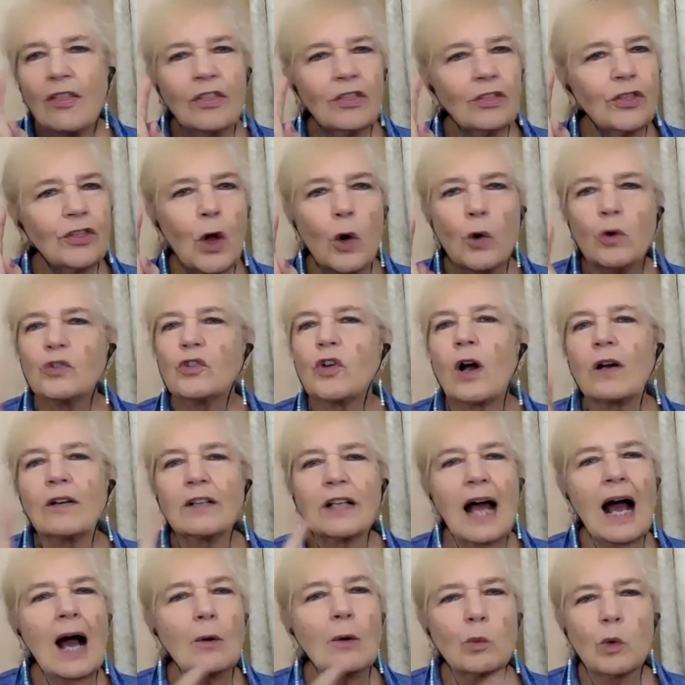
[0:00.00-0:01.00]
those are
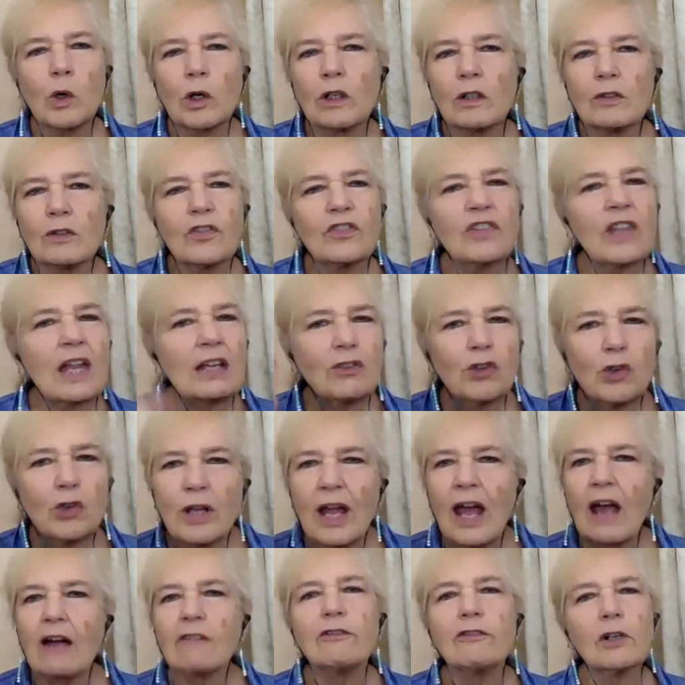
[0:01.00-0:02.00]
not words that should
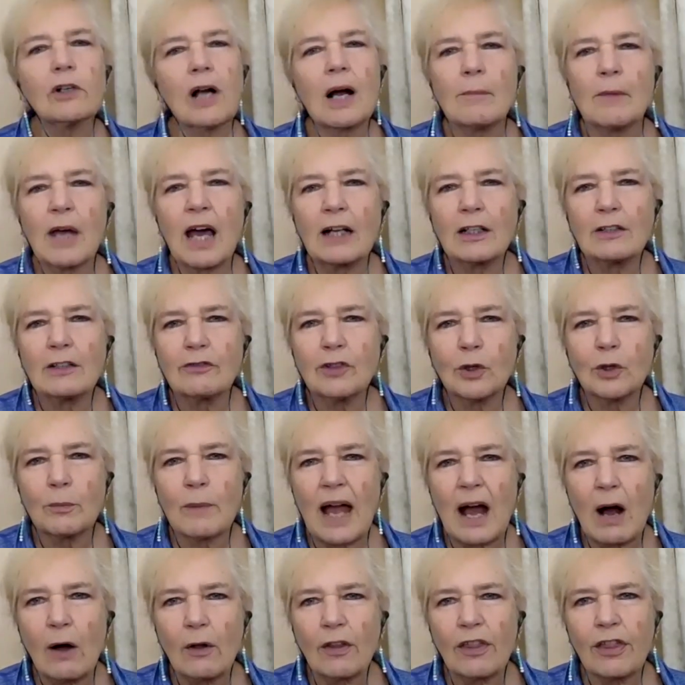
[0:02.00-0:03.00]
ever come out of your
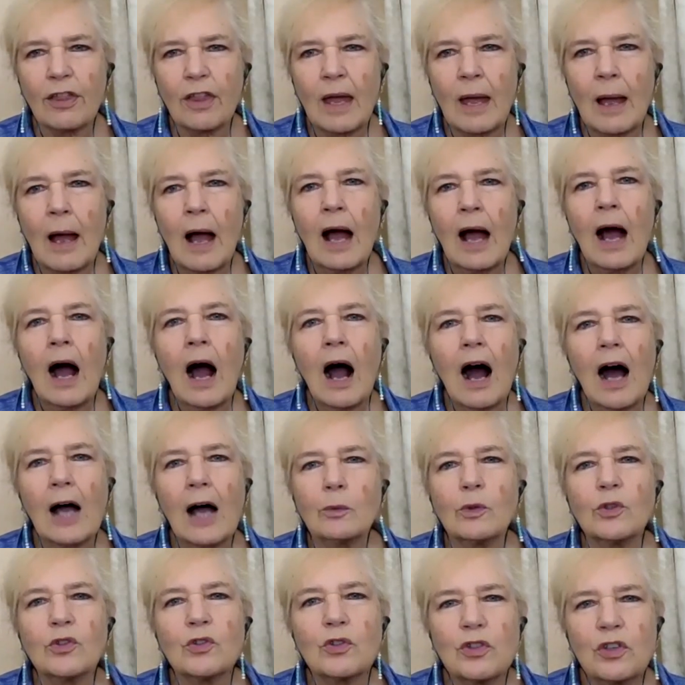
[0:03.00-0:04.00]
mouth. I
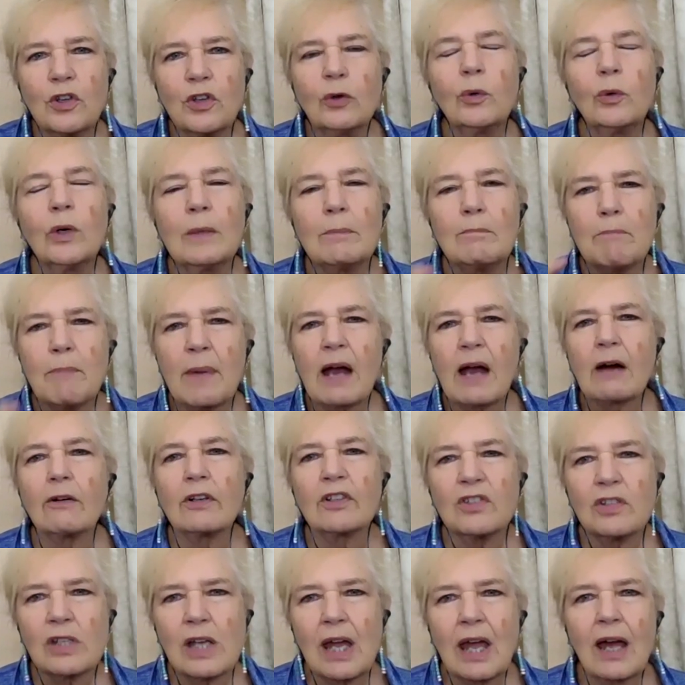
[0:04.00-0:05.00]
was too
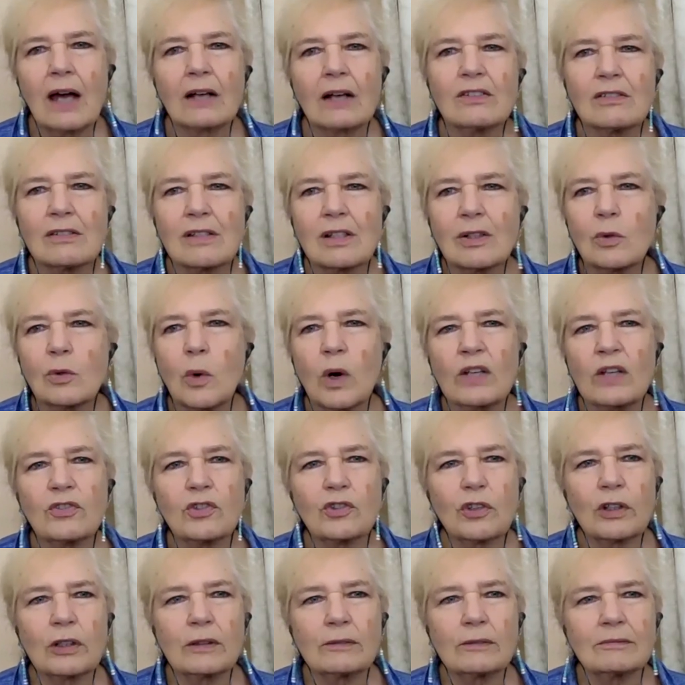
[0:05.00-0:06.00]
embarrassed to ask the
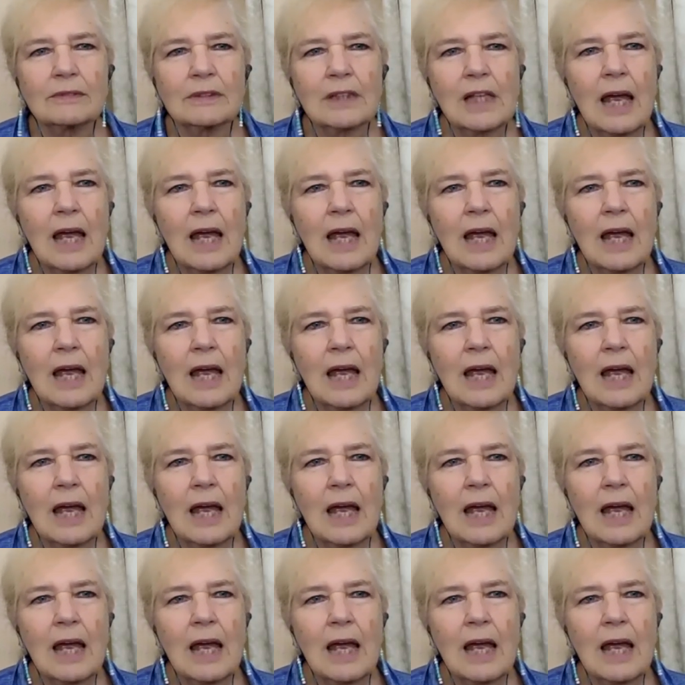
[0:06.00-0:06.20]
question.